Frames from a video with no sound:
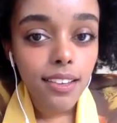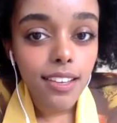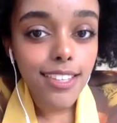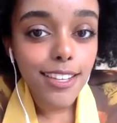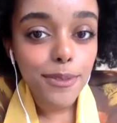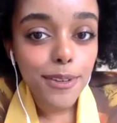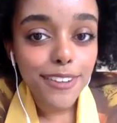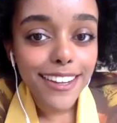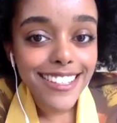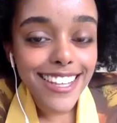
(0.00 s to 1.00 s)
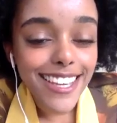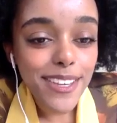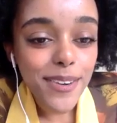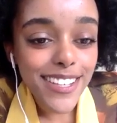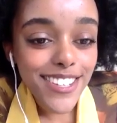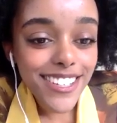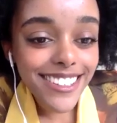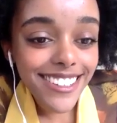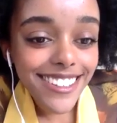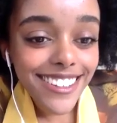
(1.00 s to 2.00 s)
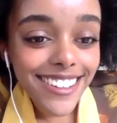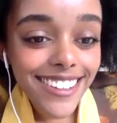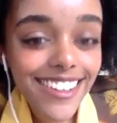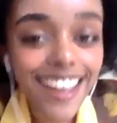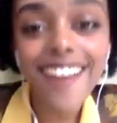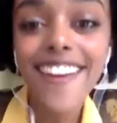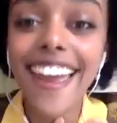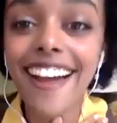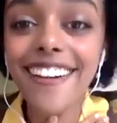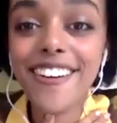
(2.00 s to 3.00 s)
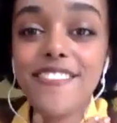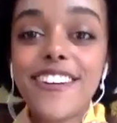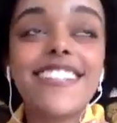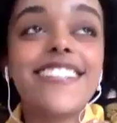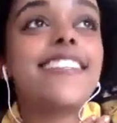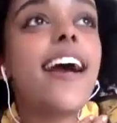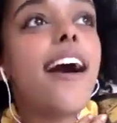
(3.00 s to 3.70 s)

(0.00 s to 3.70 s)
Is anyone ready to take the question? Okay, I'll go first.